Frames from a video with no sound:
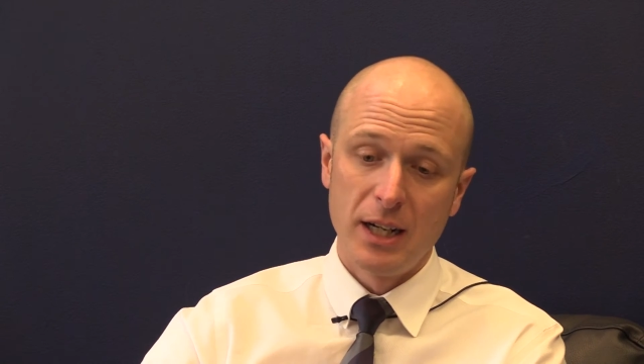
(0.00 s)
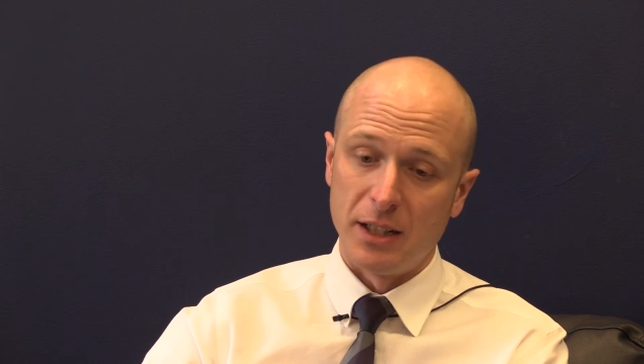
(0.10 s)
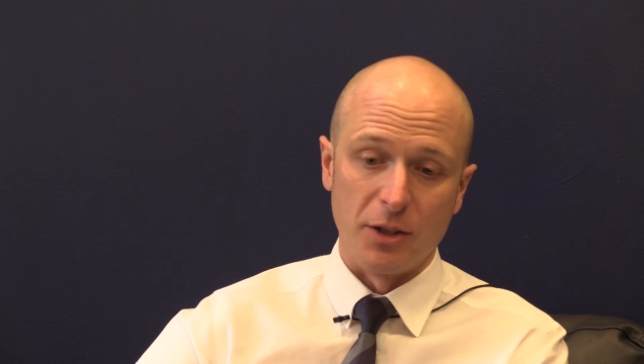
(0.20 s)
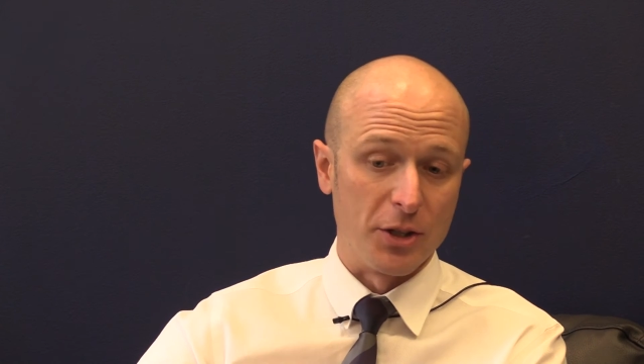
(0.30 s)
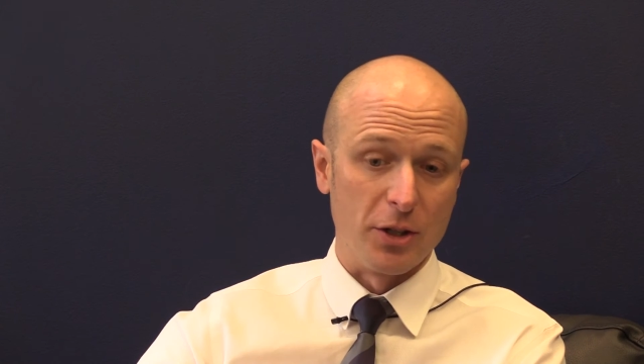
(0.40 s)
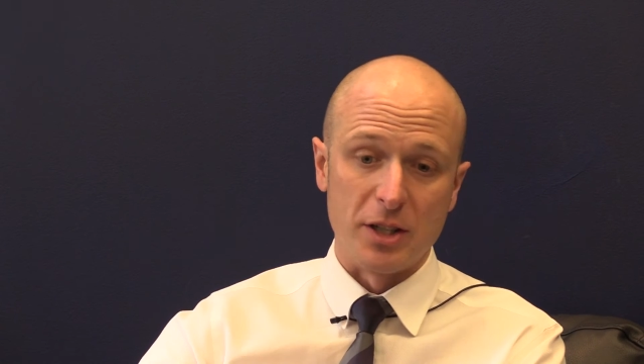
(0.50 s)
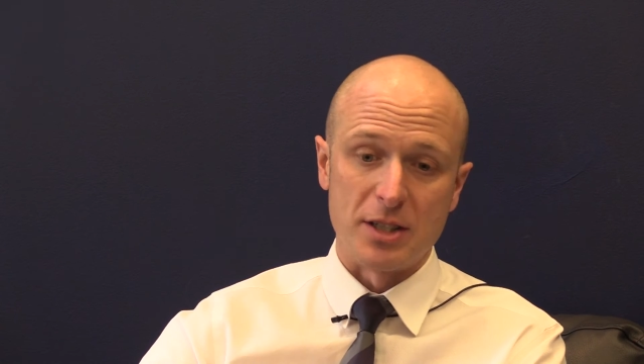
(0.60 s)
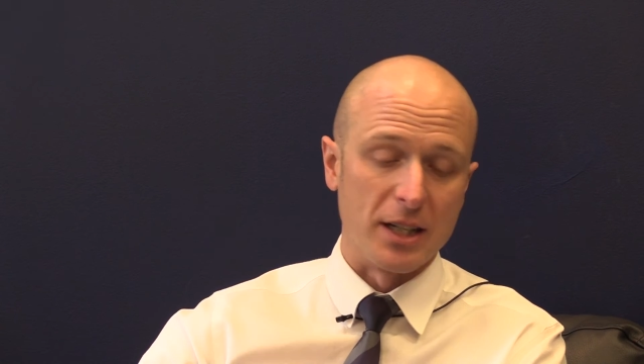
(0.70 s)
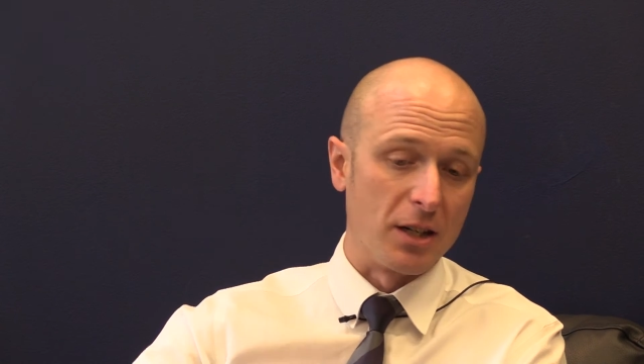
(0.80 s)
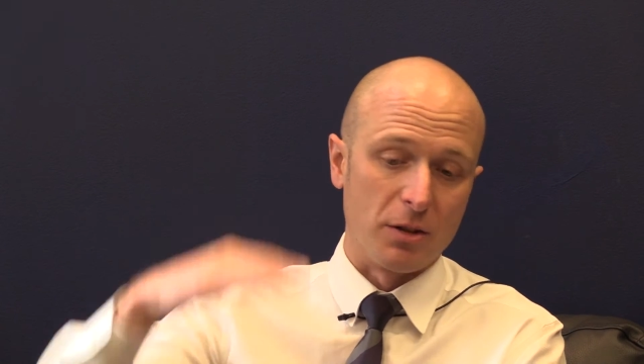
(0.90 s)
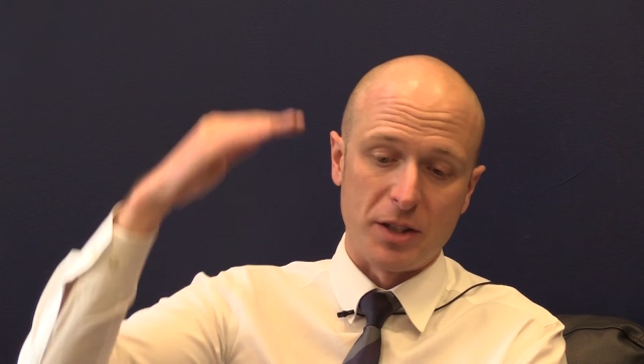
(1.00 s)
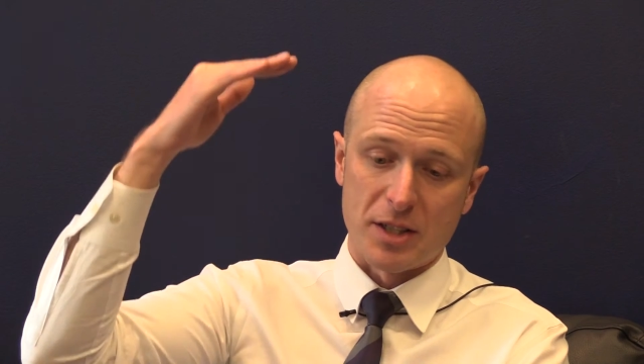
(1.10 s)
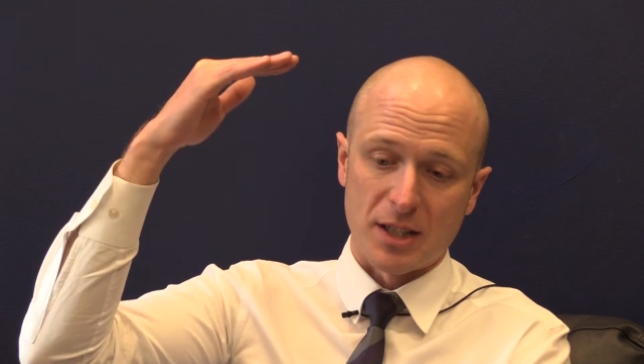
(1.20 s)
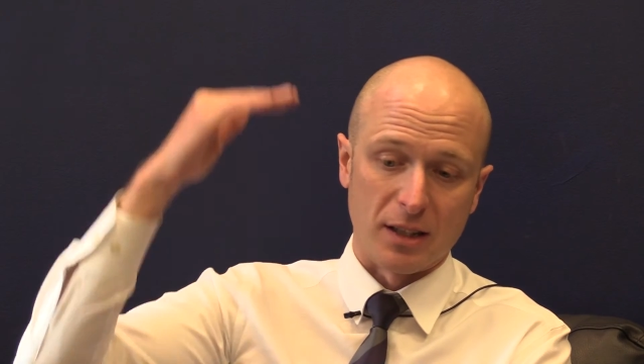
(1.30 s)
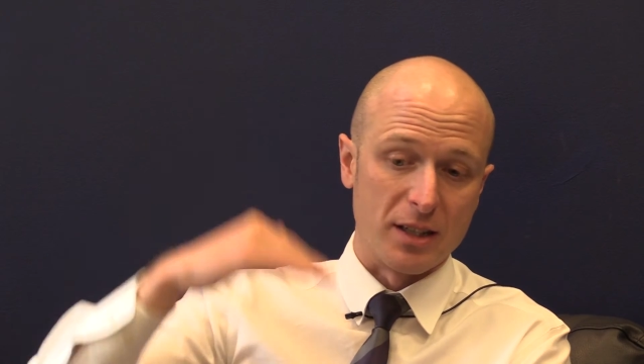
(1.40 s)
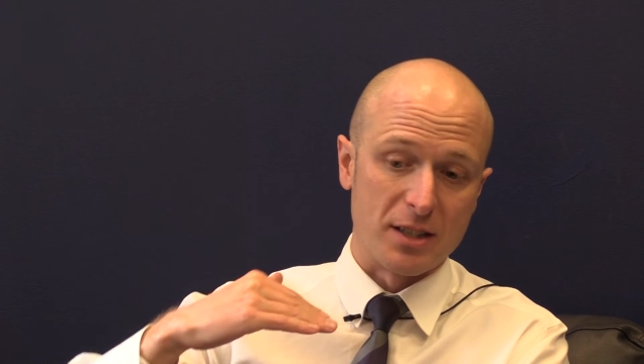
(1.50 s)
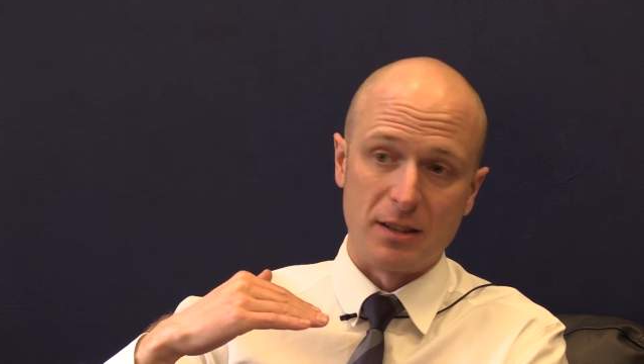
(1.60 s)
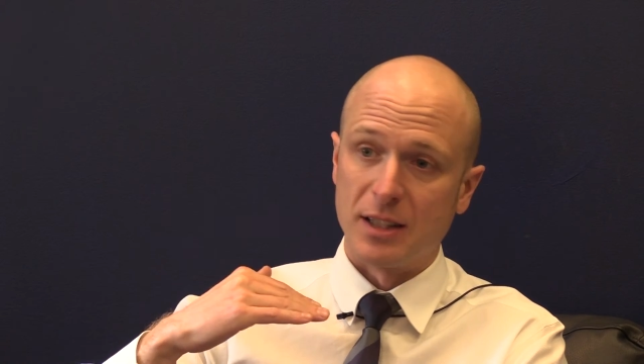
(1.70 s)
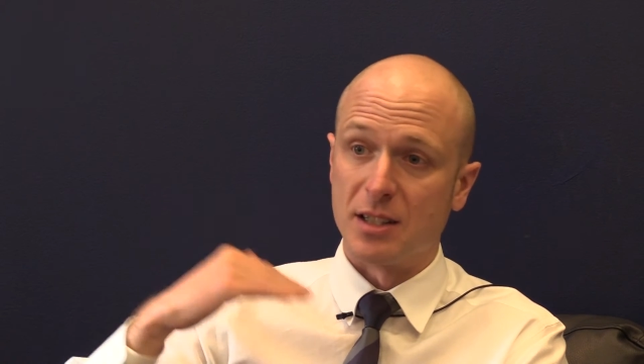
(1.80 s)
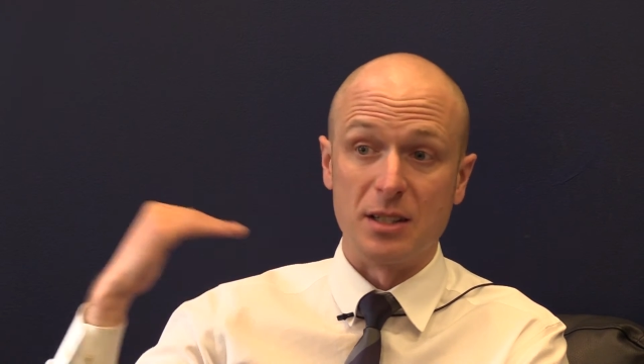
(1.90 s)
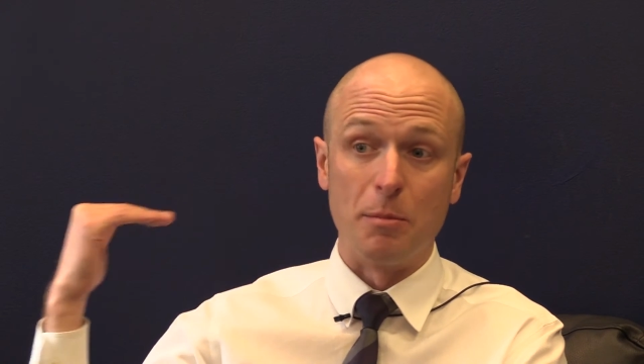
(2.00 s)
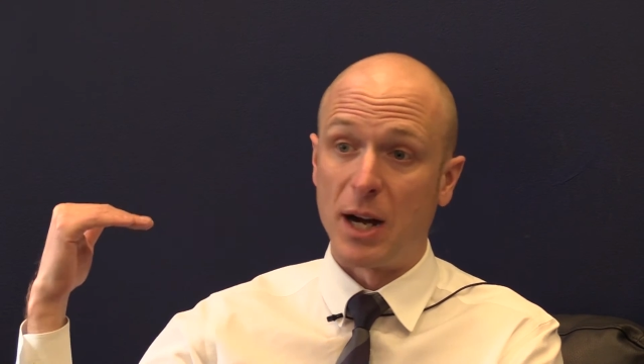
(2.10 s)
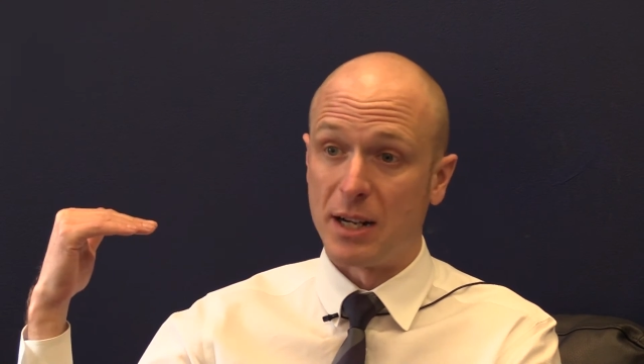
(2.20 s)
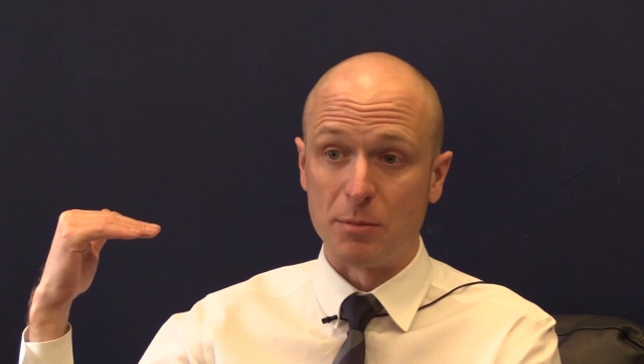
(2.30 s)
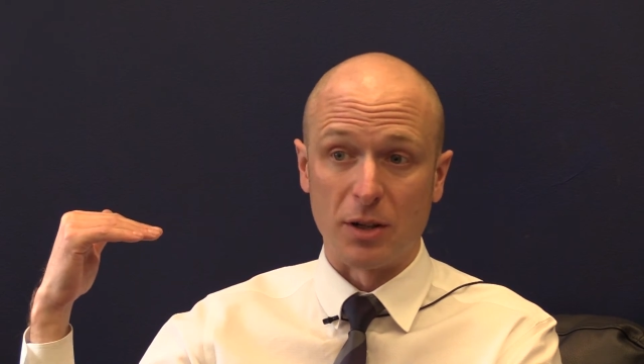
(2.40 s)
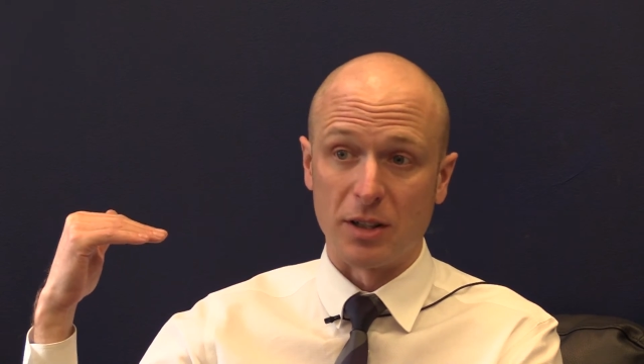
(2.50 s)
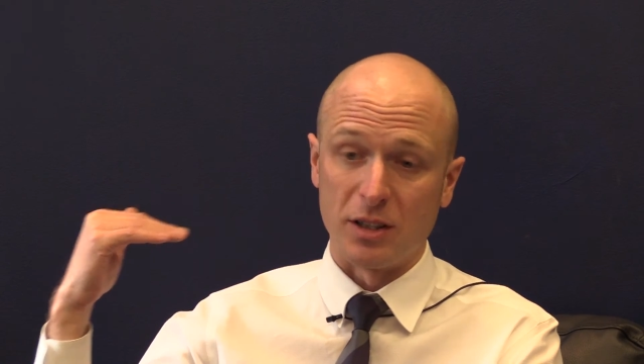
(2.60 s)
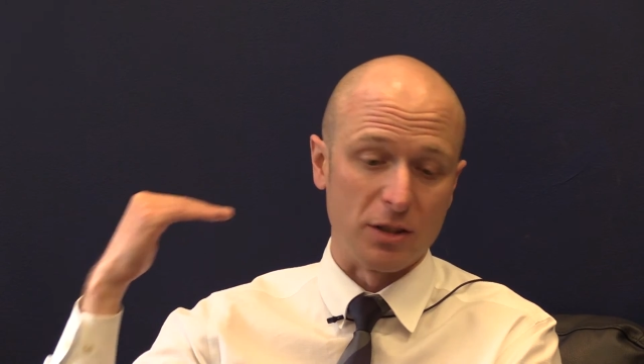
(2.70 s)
And the third is they go and they say, listen, this is a buying market.